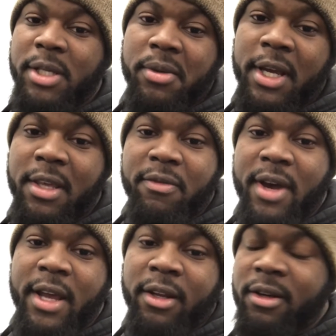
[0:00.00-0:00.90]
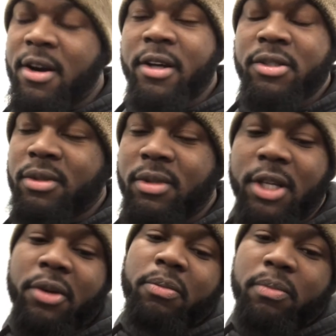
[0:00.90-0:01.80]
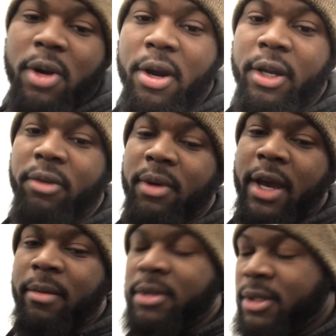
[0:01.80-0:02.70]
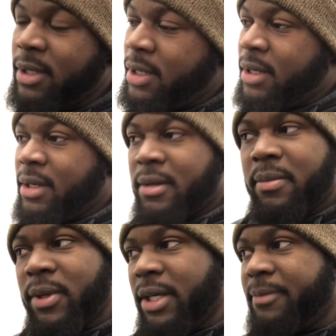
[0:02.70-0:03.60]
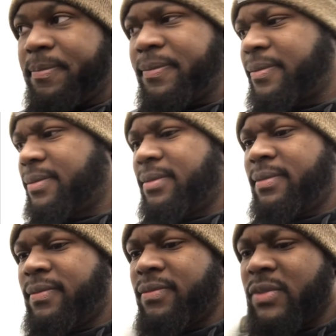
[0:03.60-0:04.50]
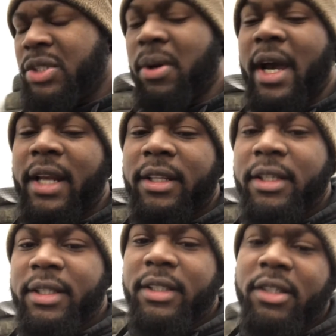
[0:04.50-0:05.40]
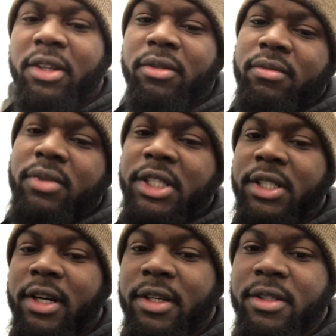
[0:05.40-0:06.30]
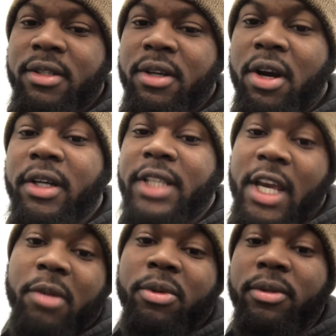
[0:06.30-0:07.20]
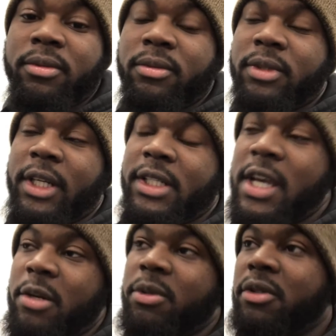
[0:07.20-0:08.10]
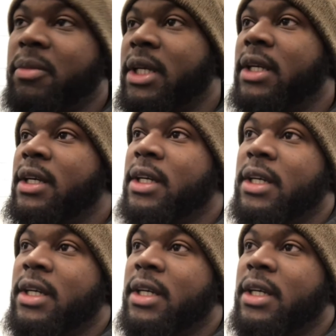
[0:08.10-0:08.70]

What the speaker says: That's why I keep finding cars that are already wrapped. But so I had to look. You know, GTRs are attainable. They're attainable to me.